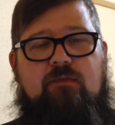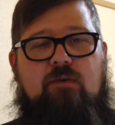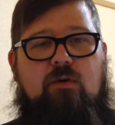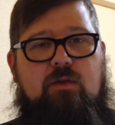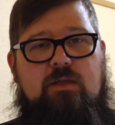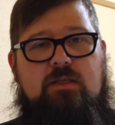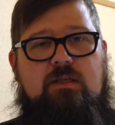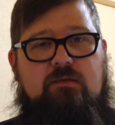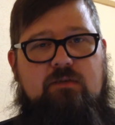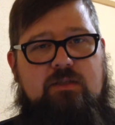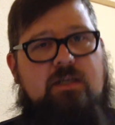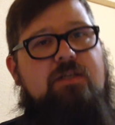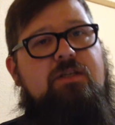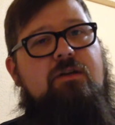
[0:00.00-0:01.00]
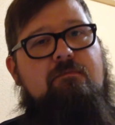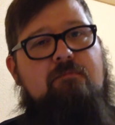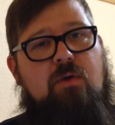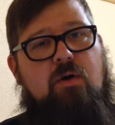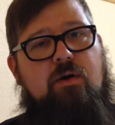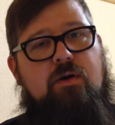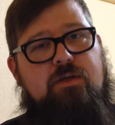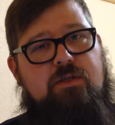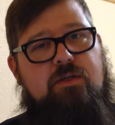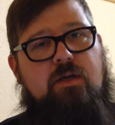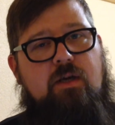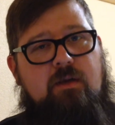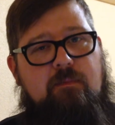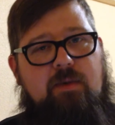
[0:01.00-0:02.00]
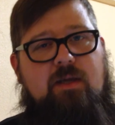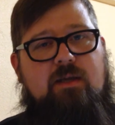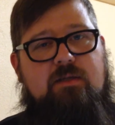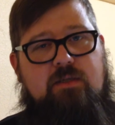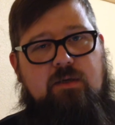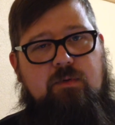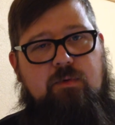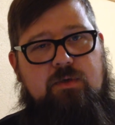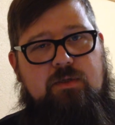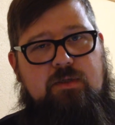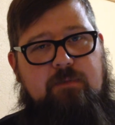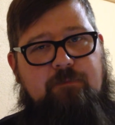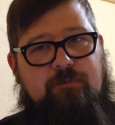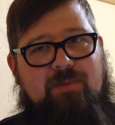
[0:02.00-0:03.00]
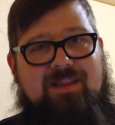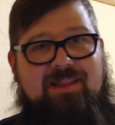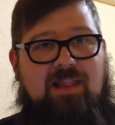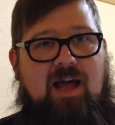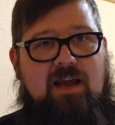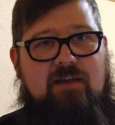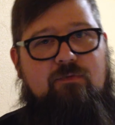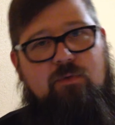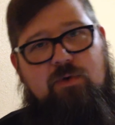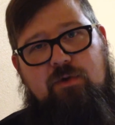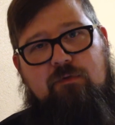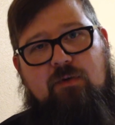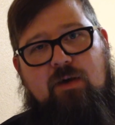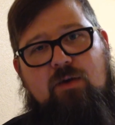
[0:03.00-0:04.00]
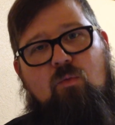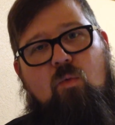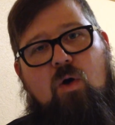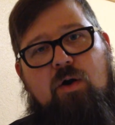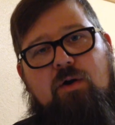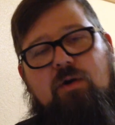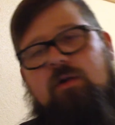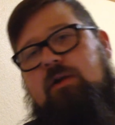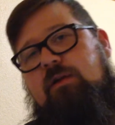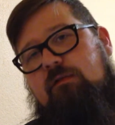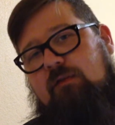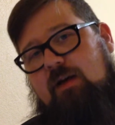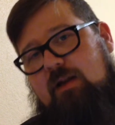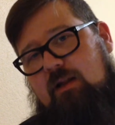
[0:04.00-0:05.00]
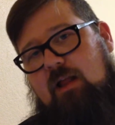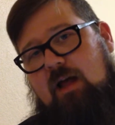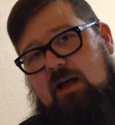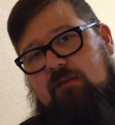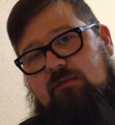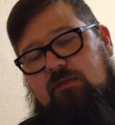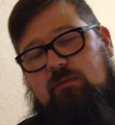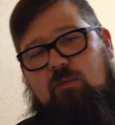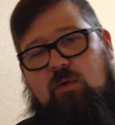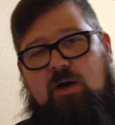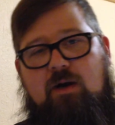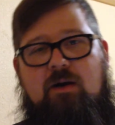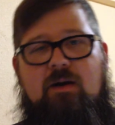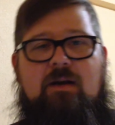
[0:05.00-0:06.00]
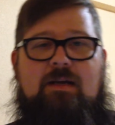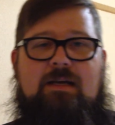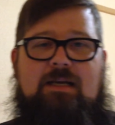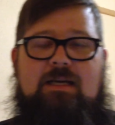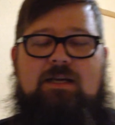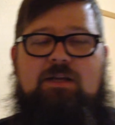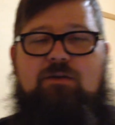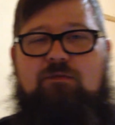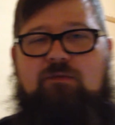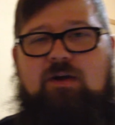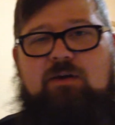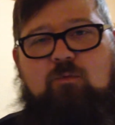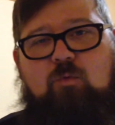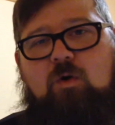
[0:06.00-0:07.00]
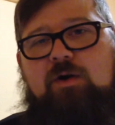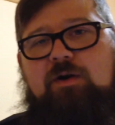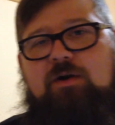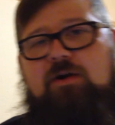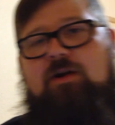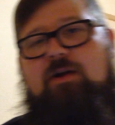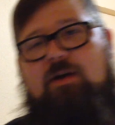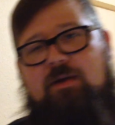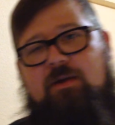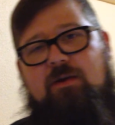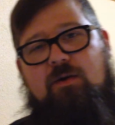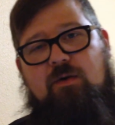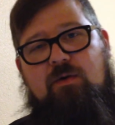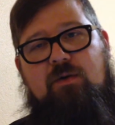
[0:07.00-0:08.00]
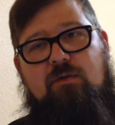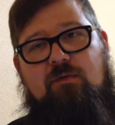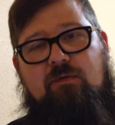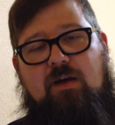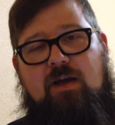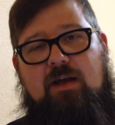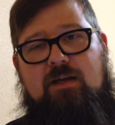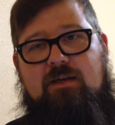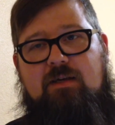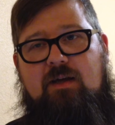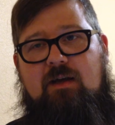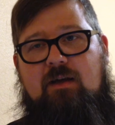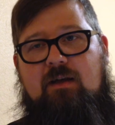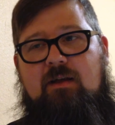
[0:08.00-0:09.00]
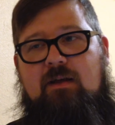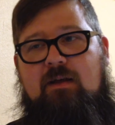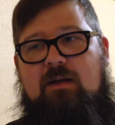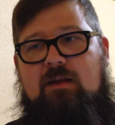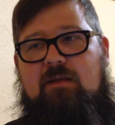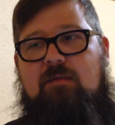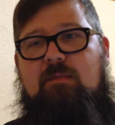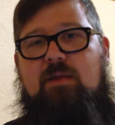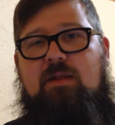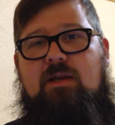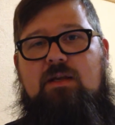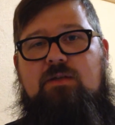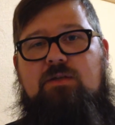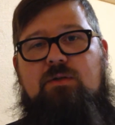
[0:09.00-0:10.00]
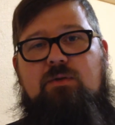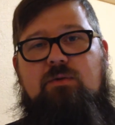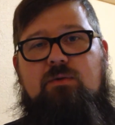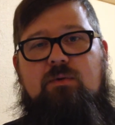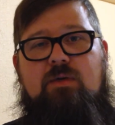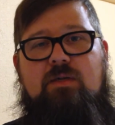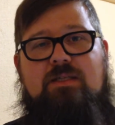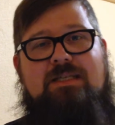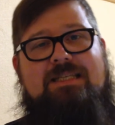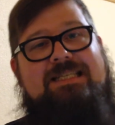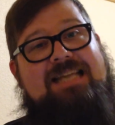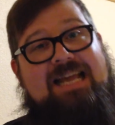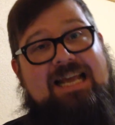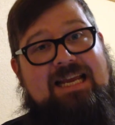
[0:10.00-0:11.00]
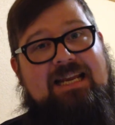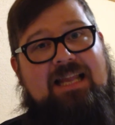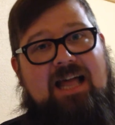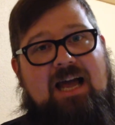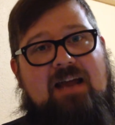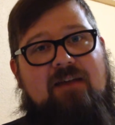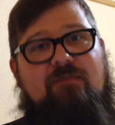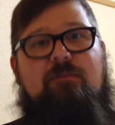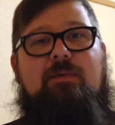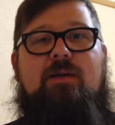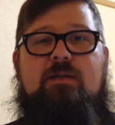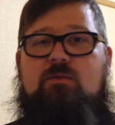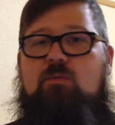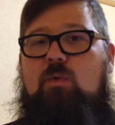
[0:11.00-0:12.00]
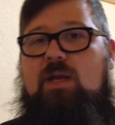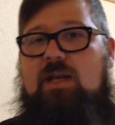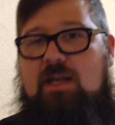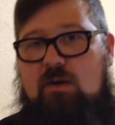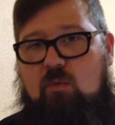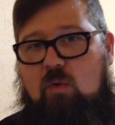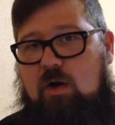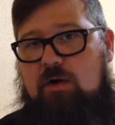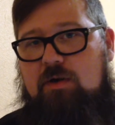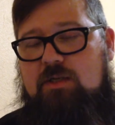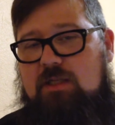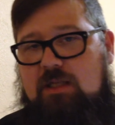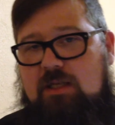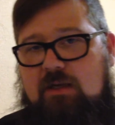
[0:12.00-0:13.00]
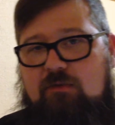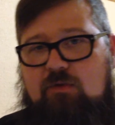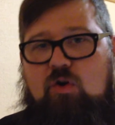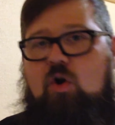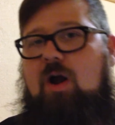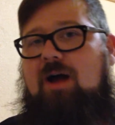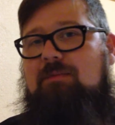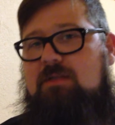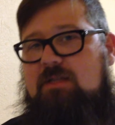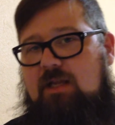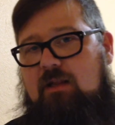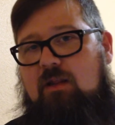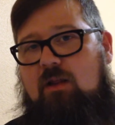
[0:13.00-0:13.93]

early civilization emerged, because there was life. Where you find water, you find life. And where you find water, you find the ability to sustain life, because we need water to live. Crops need